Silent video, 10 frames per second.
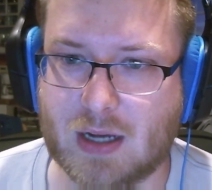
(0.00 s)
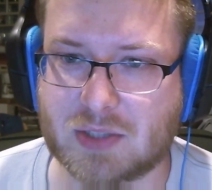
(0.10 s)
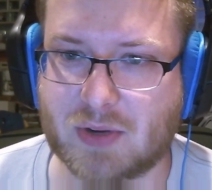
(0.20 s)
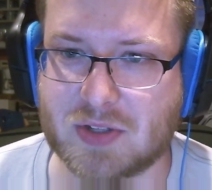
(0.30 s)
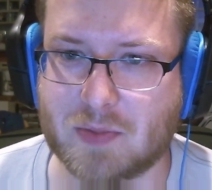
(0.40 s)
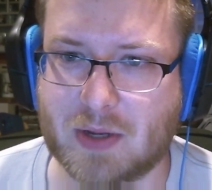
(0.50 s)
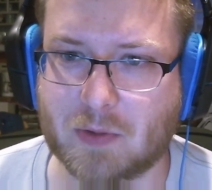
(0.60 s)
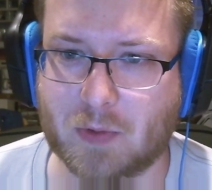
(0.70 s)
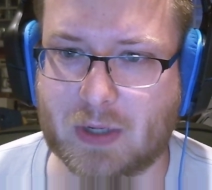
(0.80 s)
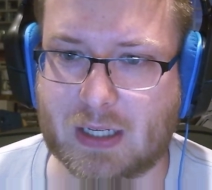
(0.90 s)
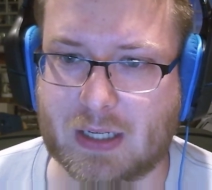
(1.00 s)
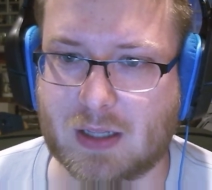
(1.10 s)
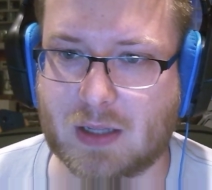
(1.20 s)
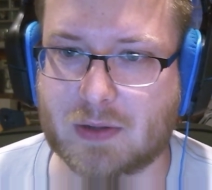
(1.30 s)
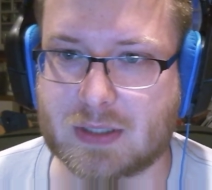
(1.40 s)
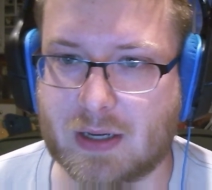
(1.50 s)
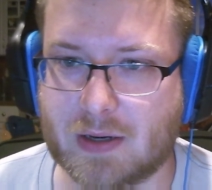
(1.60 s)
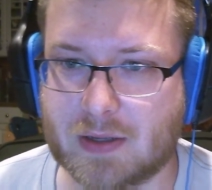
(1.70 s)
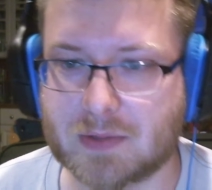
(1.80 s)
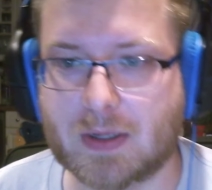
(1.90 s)
So it ends up being really close
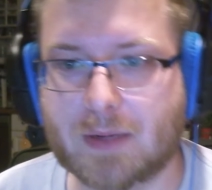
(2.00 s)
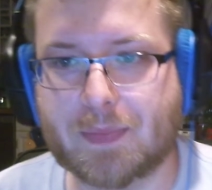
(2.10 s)
there as well.